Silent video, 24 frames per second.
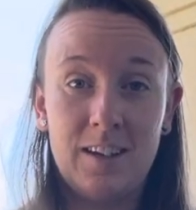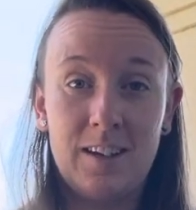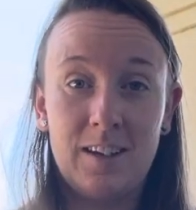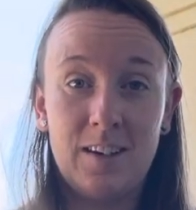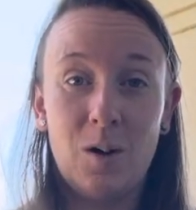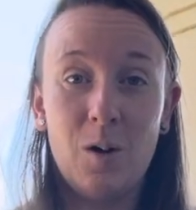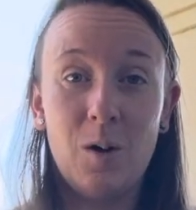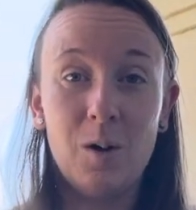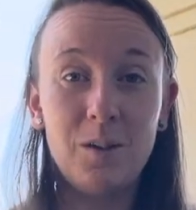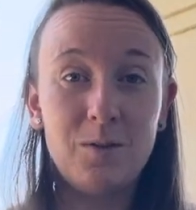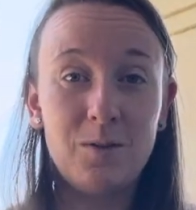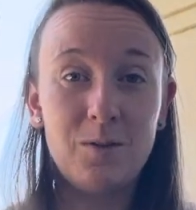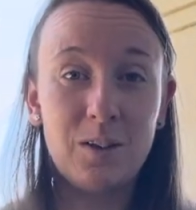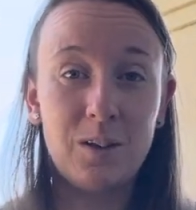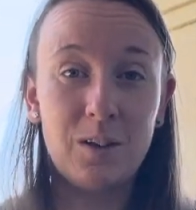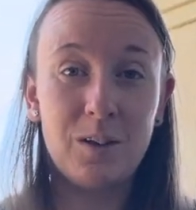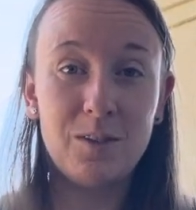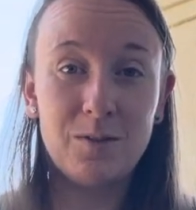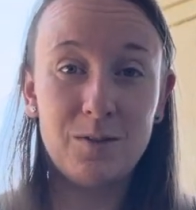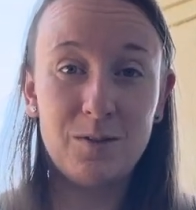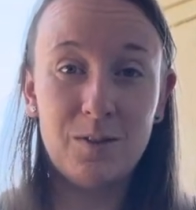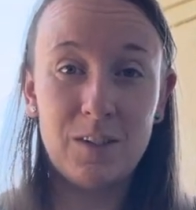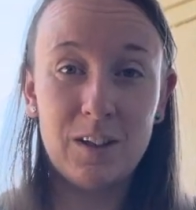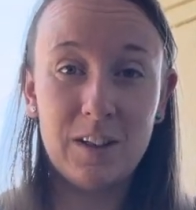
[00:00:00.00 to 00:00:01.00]
All of the
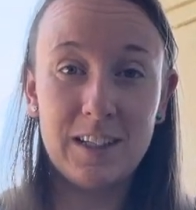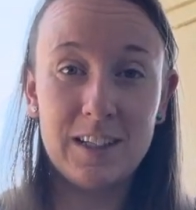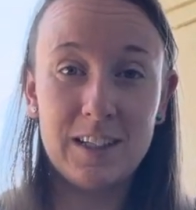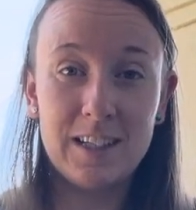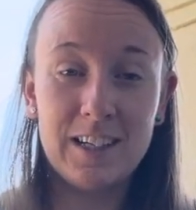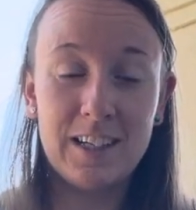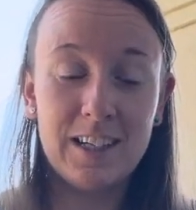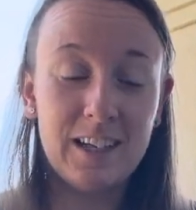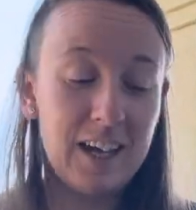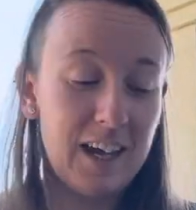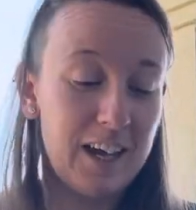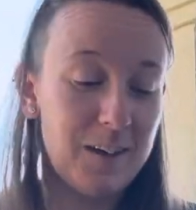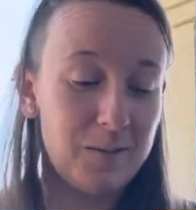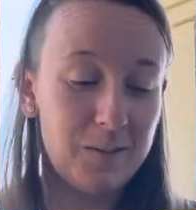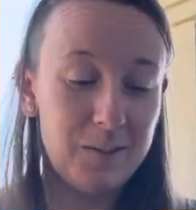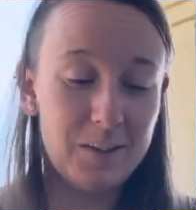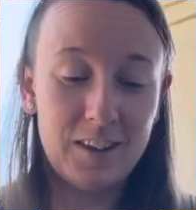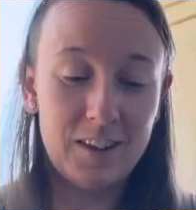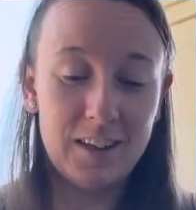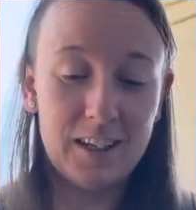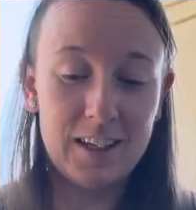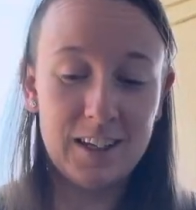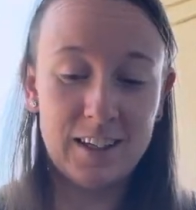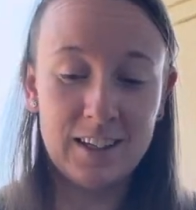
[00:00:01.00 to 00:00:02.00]
good feeling,
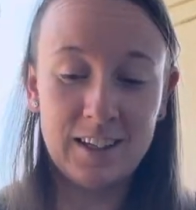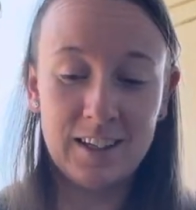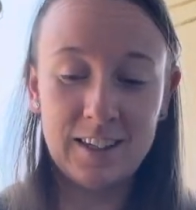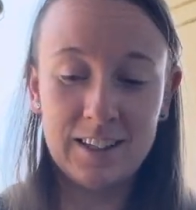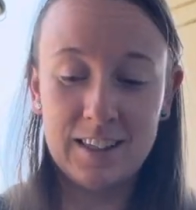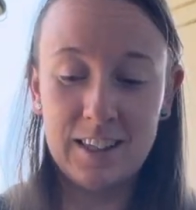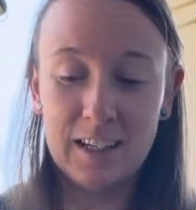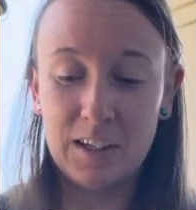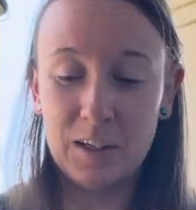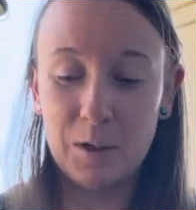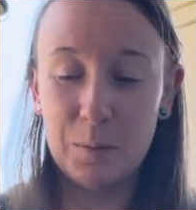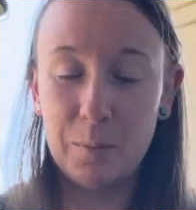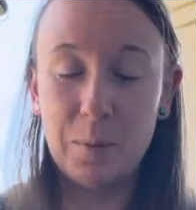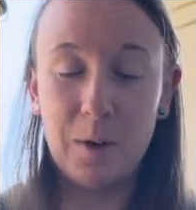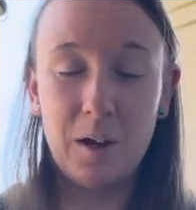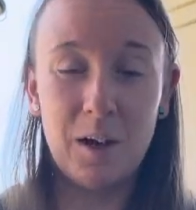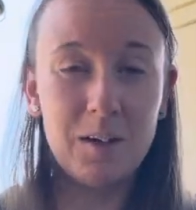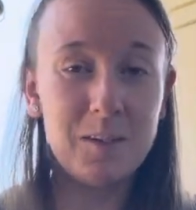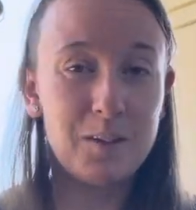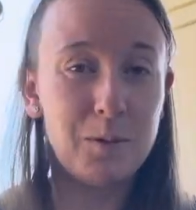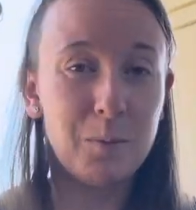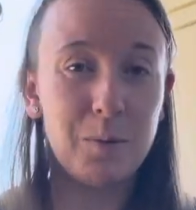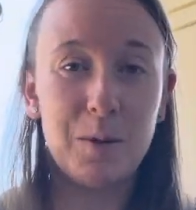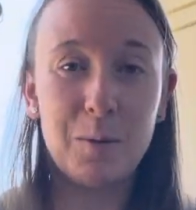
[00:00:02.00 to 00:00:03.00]
everything that could
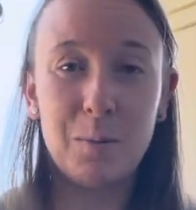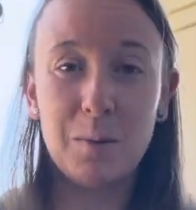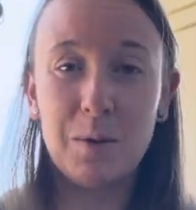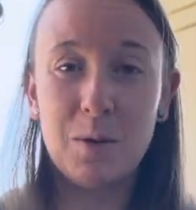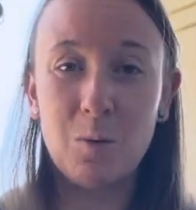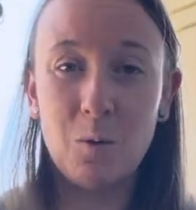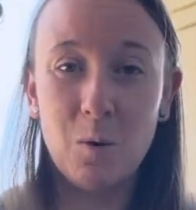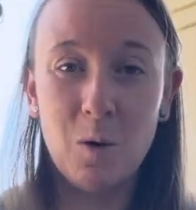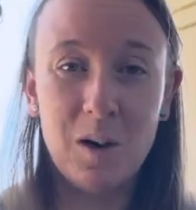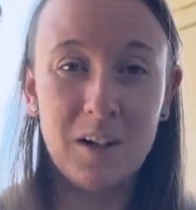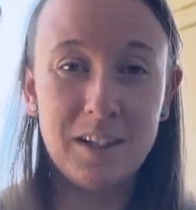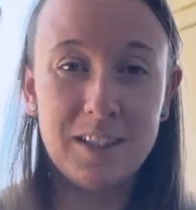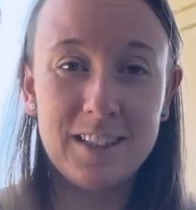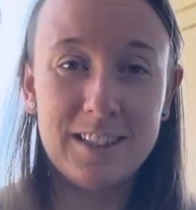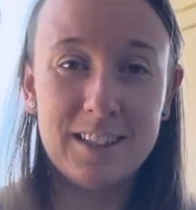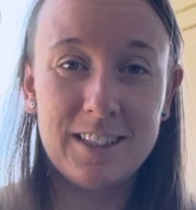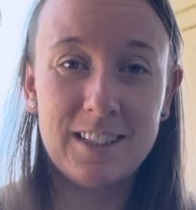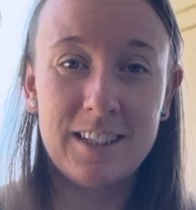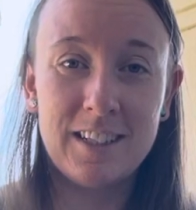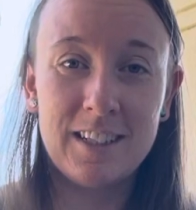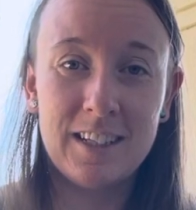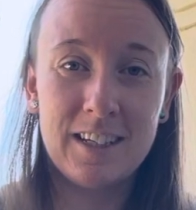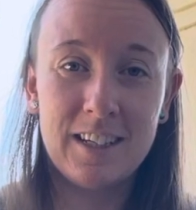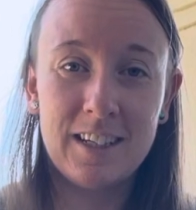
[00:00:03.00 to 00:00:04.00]
possibly be
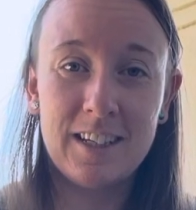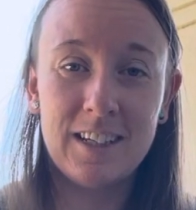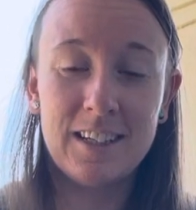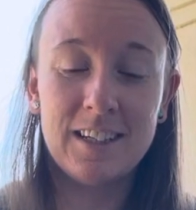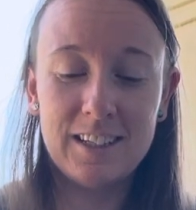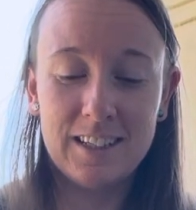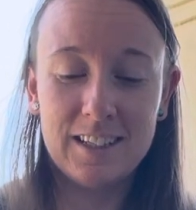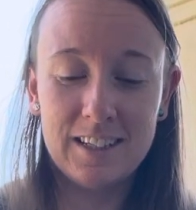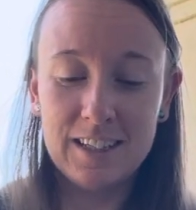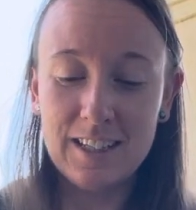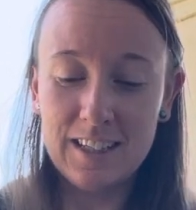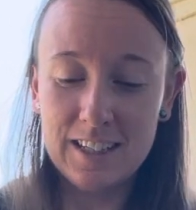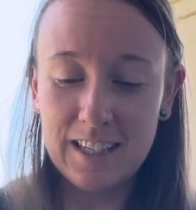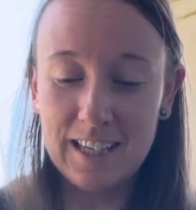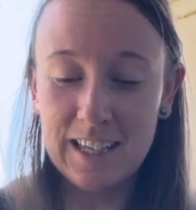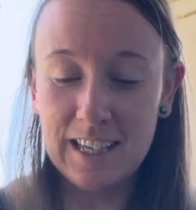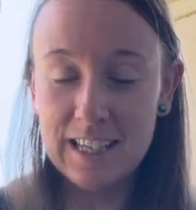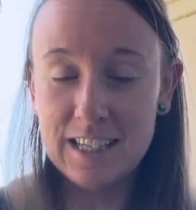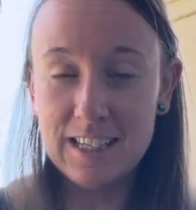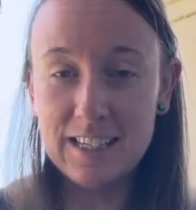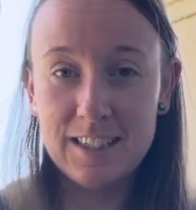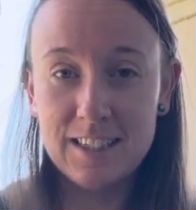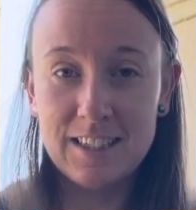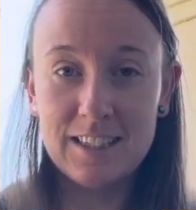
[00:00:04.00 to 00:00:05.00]
wanted
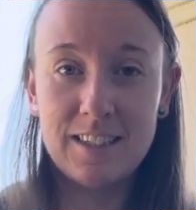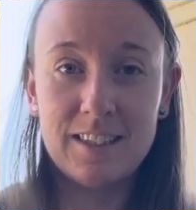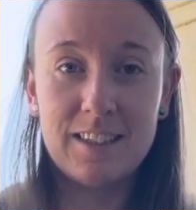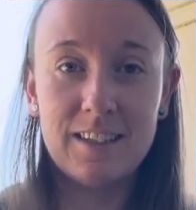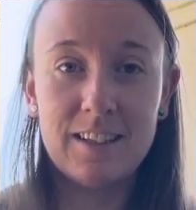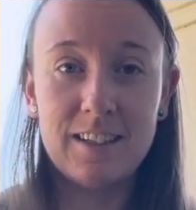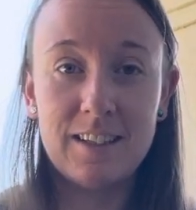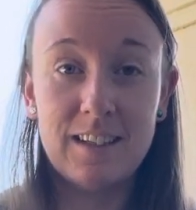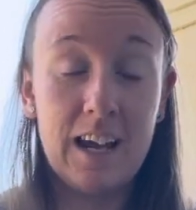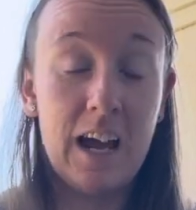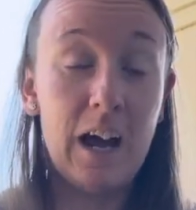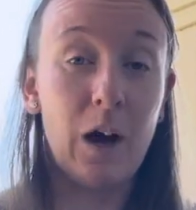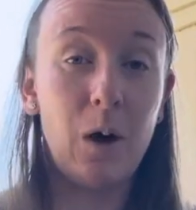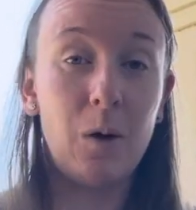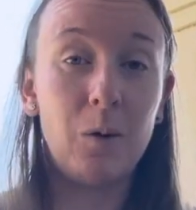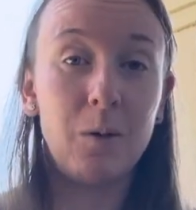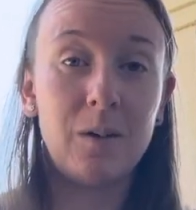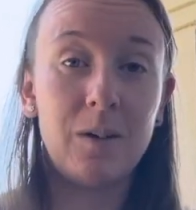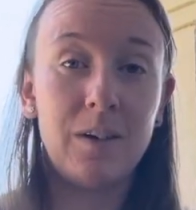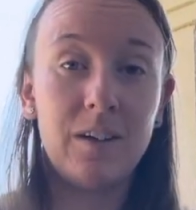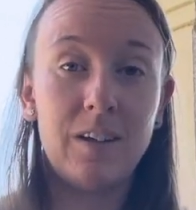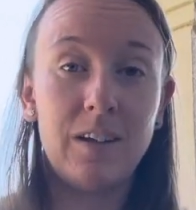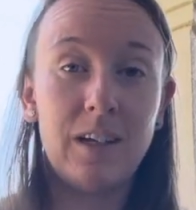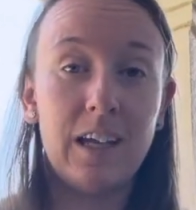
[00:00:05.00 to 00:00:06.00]
is now
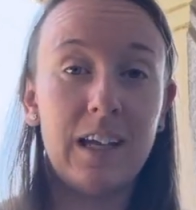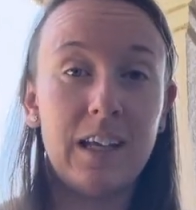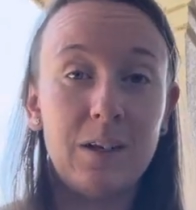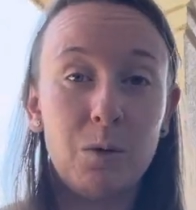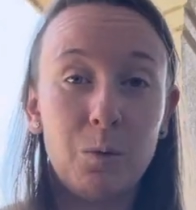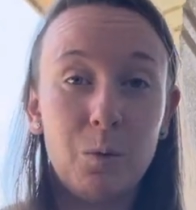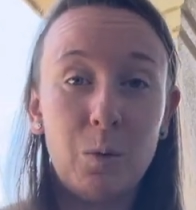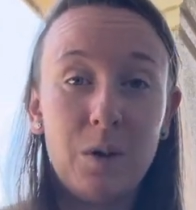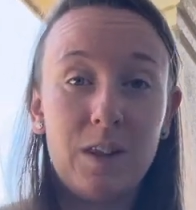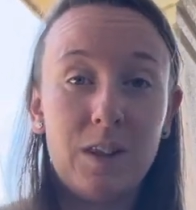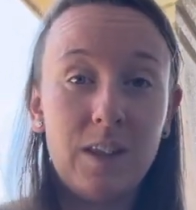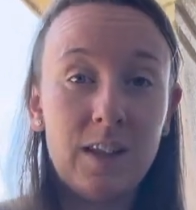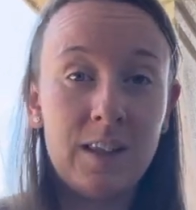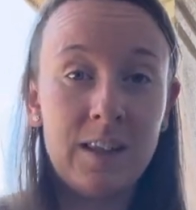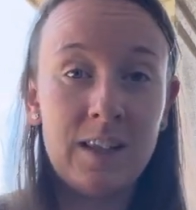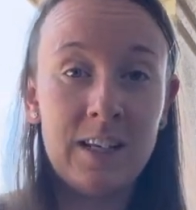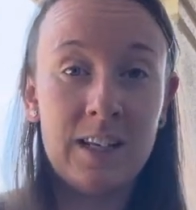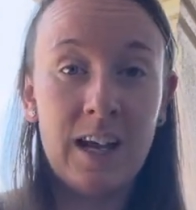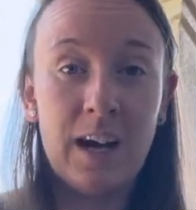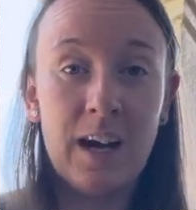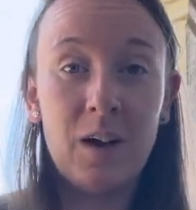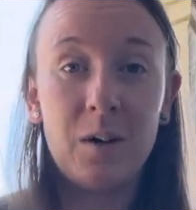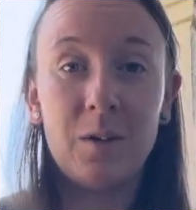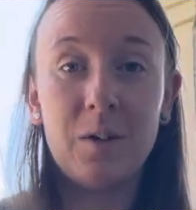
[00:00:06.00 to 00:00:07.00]
and within the
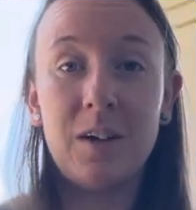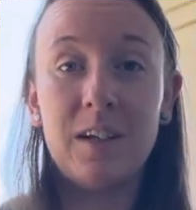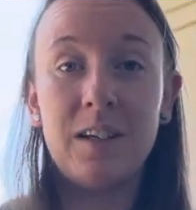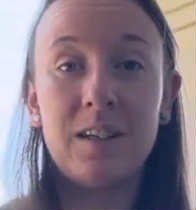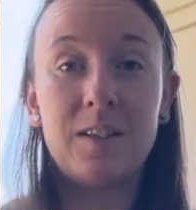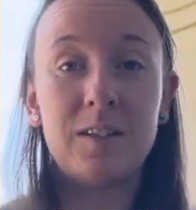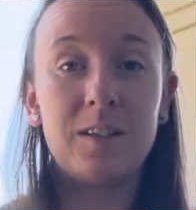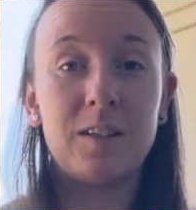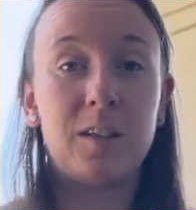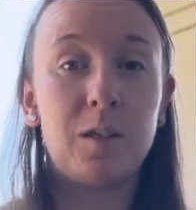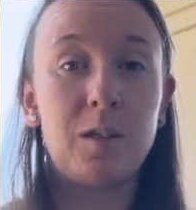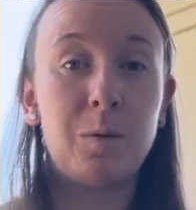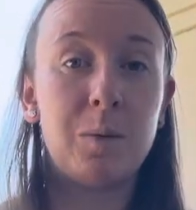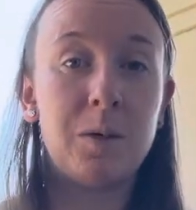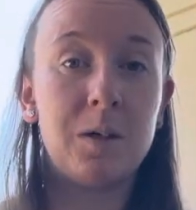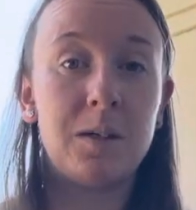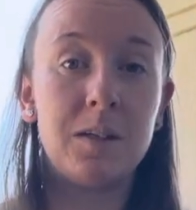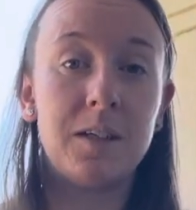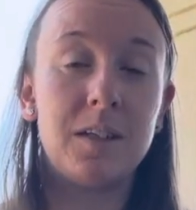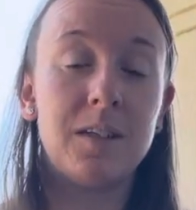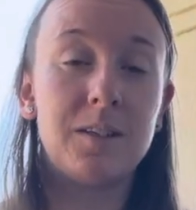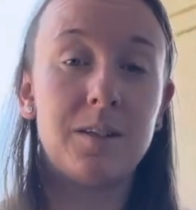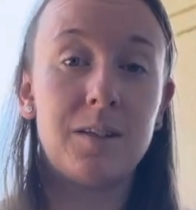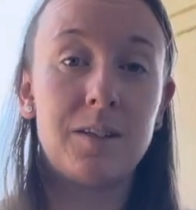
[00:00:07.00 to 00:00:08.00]
now and is
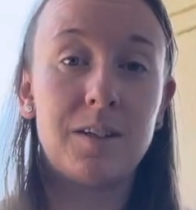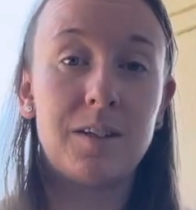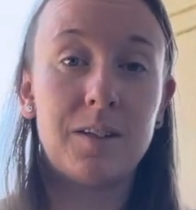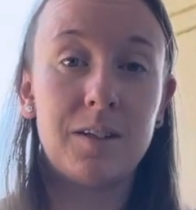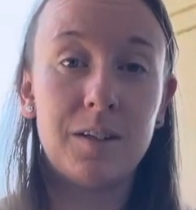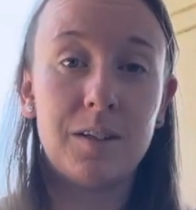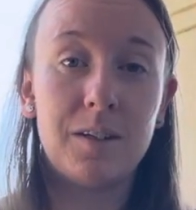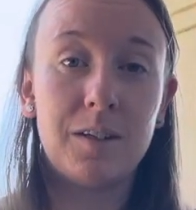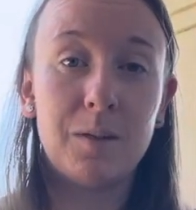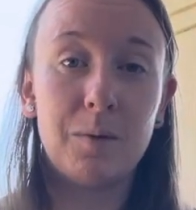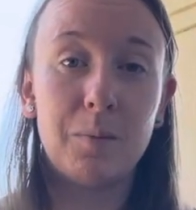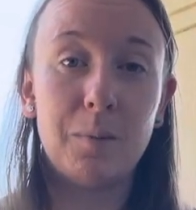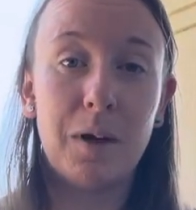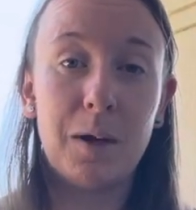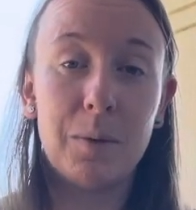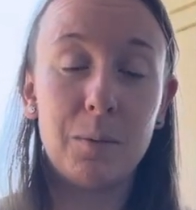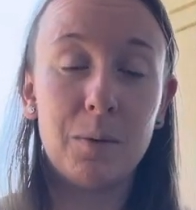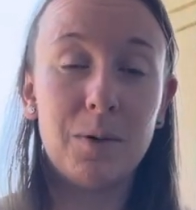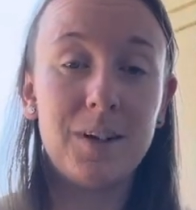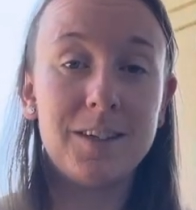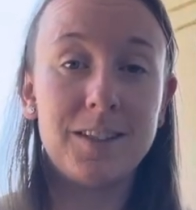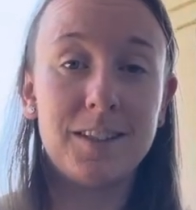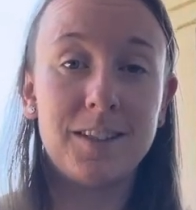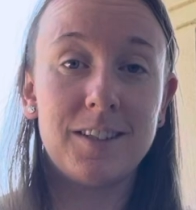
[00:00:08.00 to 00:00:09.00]
experienced by
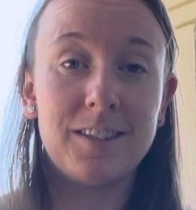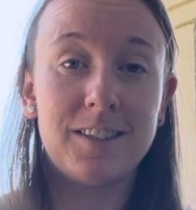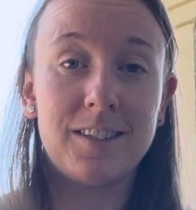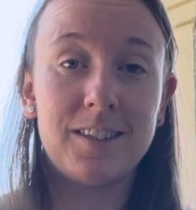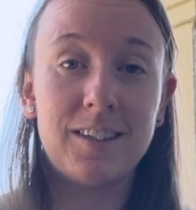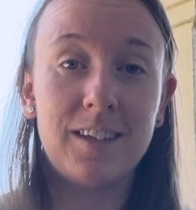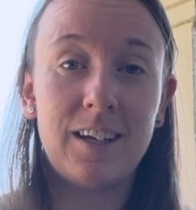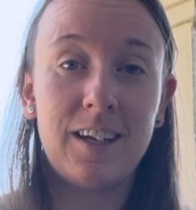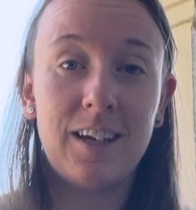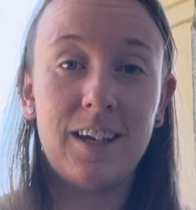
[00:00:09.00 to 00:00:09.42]
presence.